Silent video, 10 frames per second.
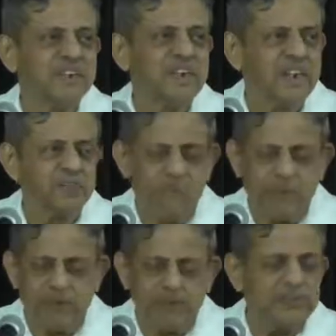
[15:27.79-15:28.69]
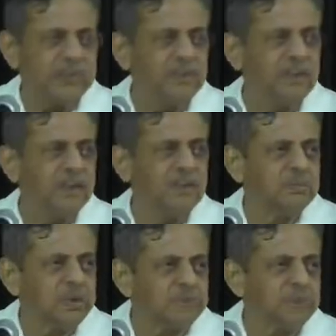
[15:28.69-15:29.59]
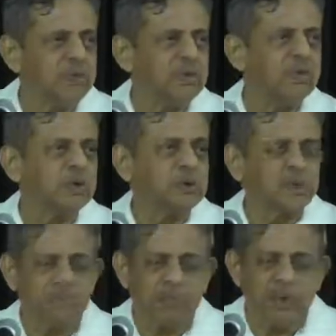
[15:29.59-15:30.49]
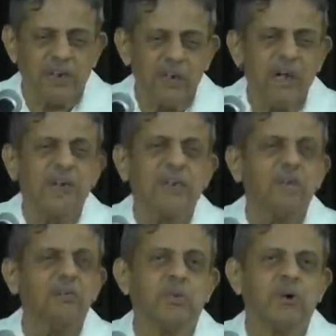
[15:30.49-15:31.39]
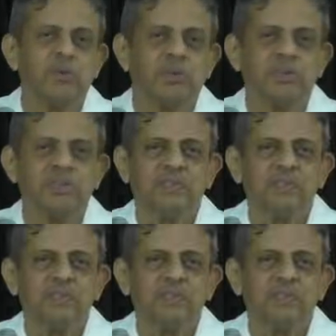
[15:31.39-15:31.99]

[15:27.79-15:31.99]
In every festival, people should go to the temple and give more and more.